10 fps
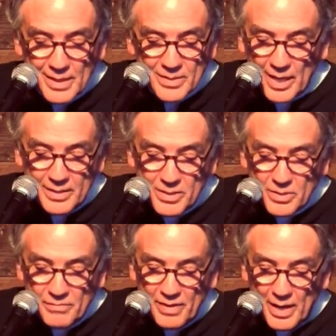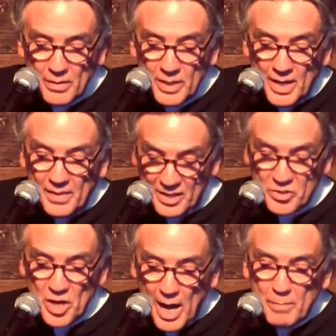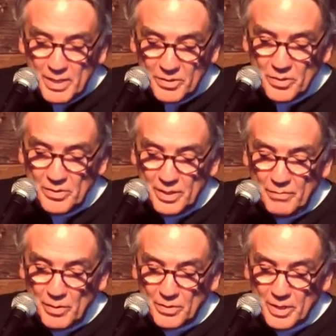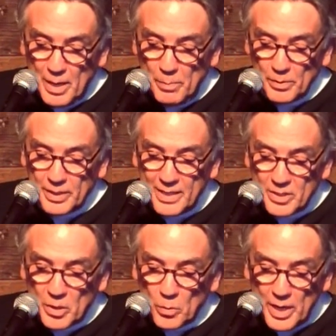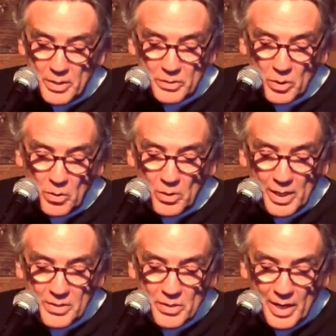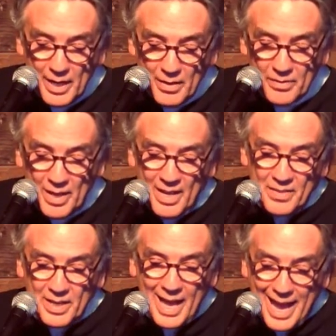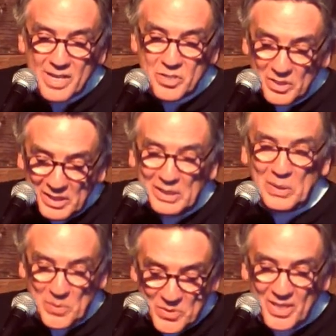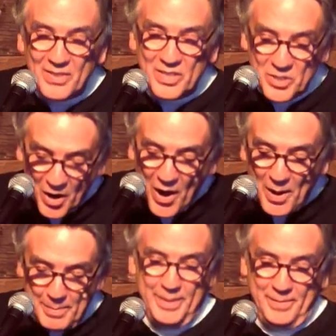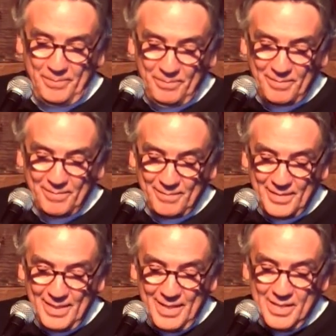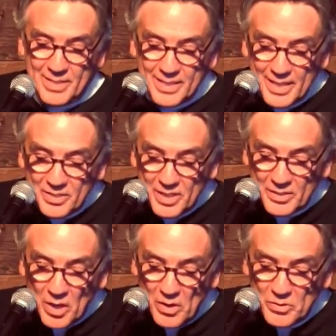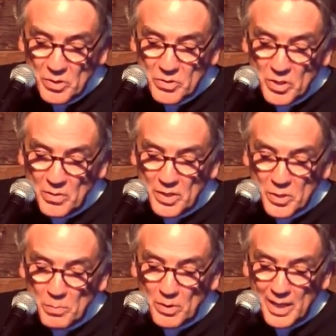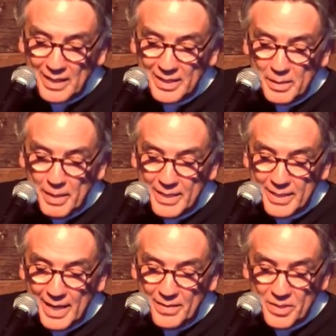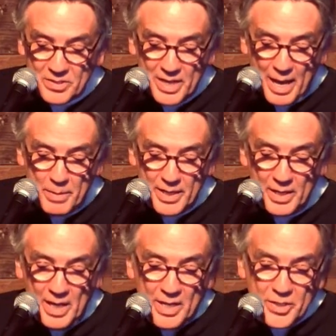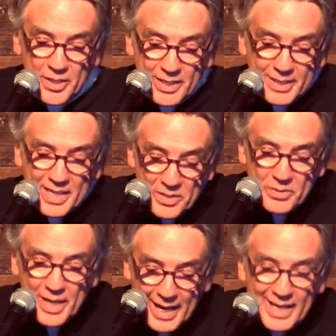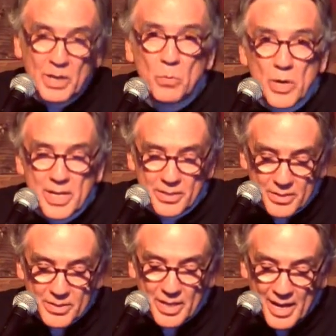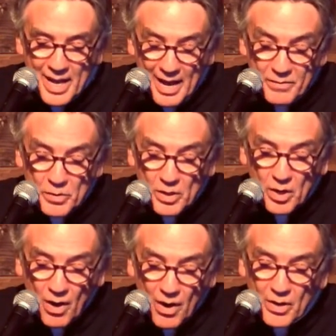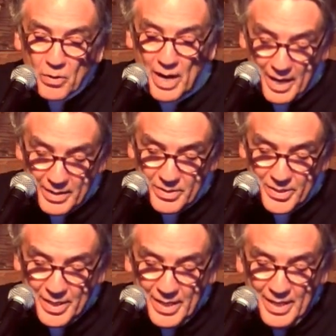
Scientists have found that job uncertainty, for example, takes a greater toll on your health than actually losing the job. Statistics also show that you're more likely to maintain the stamina to continue taking risks after a car crash